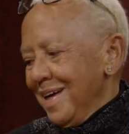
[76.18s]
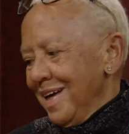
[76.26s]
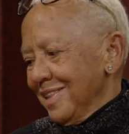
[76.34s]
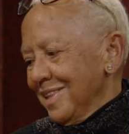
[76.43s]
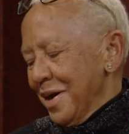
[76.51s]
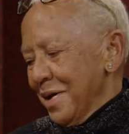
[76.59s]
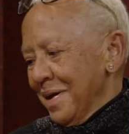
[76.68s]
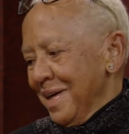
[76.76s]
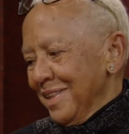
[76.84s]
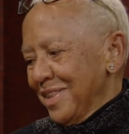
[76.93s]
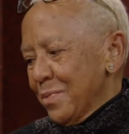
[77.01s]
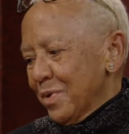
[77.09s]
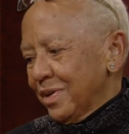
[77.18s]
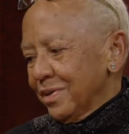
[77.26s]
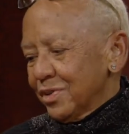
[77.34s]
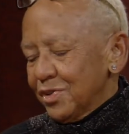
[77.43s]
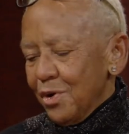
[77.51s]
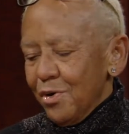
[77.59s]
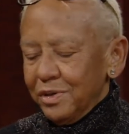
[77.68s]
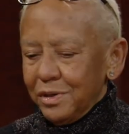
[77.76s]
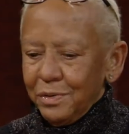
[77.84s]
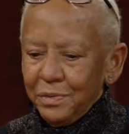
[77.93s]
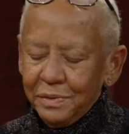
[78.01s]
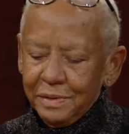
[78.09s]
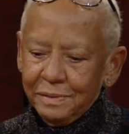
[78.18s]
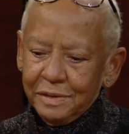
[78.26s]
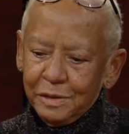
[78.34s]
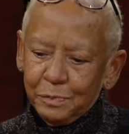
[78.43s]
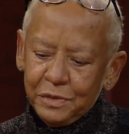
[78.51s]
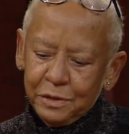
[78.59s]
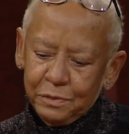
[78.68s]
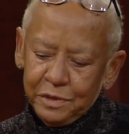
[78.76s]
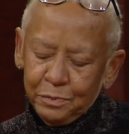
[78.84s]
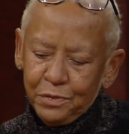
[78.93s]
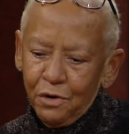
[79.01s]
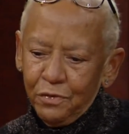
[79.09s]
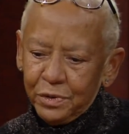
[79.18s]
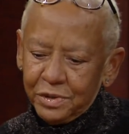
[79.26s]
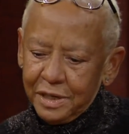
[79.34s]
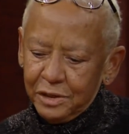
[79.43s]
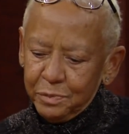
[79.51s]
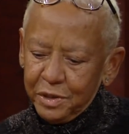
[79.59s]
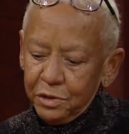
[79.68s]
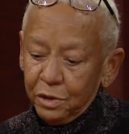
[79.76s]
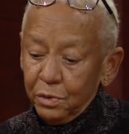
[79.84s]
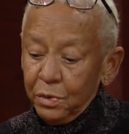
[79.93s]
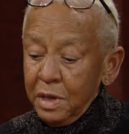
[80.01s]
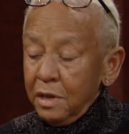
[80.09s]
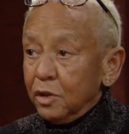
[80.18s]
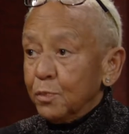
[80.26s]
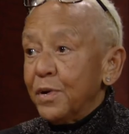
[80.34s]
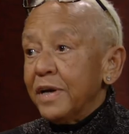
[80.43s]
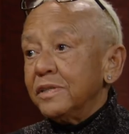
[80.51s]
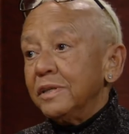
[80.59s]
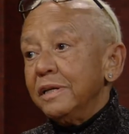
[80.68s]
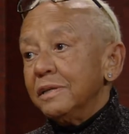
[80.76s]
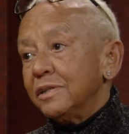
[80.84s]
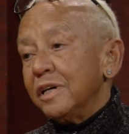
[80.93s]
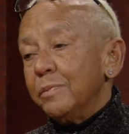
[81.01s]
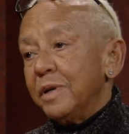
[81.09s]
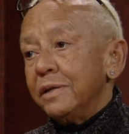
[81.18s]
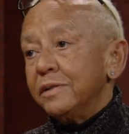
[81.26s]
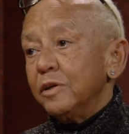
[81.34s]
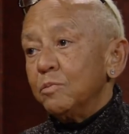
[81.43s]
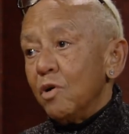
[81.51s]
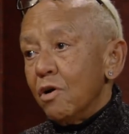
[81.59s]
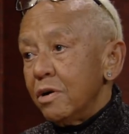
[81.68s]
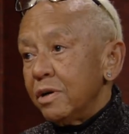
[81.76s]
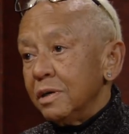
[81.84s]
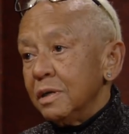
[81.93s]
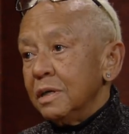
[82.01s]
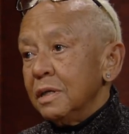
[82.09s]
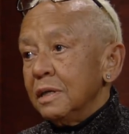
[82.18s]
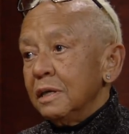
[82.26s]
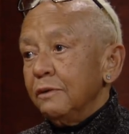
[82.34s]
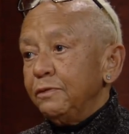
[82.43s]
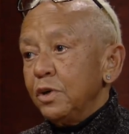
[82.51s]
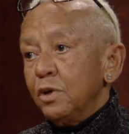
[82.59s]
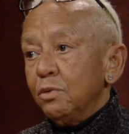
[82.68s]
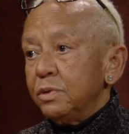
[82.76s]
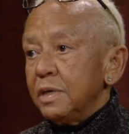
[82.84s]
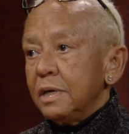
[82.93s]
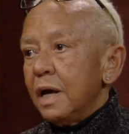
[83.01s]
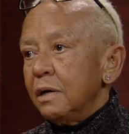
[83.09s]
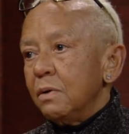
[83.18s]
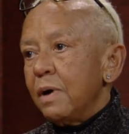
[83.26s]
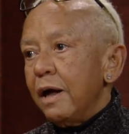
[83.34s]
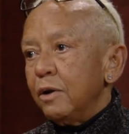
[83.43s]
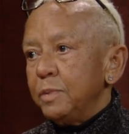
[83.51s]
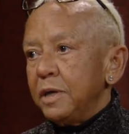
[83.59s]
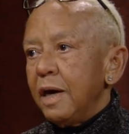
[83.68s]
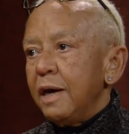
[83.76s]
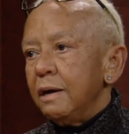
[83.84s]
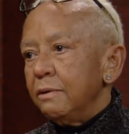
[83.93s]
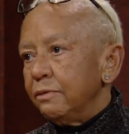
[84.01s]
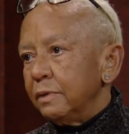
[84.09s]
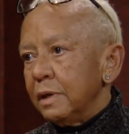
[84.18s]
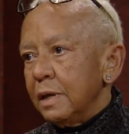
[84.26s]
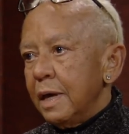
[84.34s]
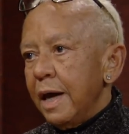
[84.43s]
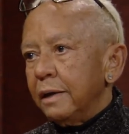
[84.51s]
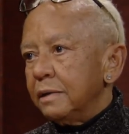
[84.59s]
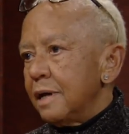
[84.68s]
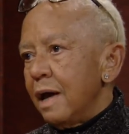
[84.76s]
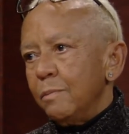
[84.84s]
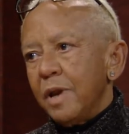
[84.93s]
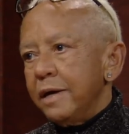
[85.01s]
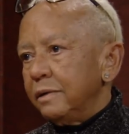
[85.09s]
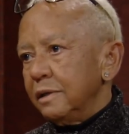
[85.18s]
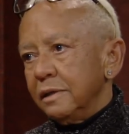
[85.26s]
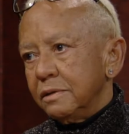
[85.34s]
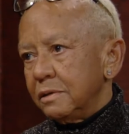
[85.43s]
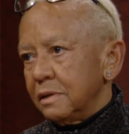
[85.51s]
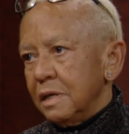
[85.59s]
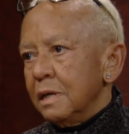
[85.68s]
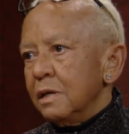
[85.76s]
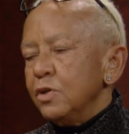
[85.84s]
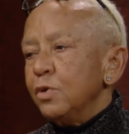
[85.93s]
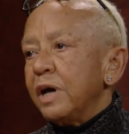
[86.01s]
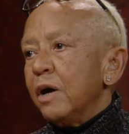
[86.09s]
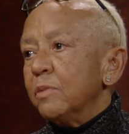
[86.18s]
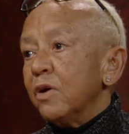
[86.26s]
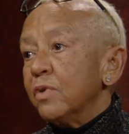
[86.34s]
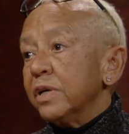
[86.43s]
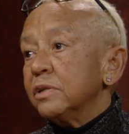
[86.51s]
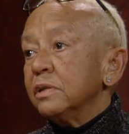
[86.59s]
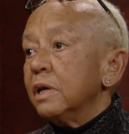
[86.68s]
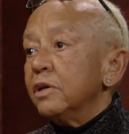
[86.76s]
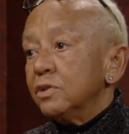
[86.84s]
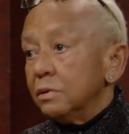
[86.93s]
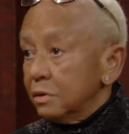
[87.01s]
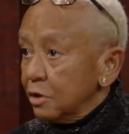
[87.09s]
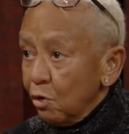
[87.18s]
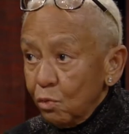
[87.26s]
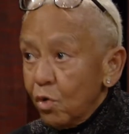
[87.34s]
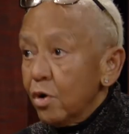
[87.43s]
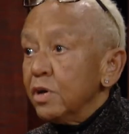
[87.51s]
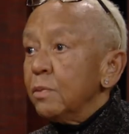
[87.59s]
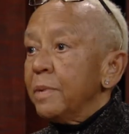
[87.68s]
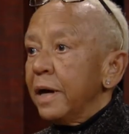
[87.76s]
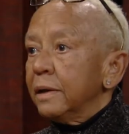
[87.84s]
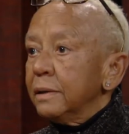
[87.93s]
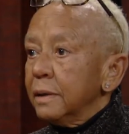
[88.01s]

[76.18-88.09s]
And they, they were concerned, so the, the, the provost said to me, "You know, the president is coming." I said, "Mark, if you don't think I know how to behave at a time like this, yeah. you got my resignation. Don't right. worry about it."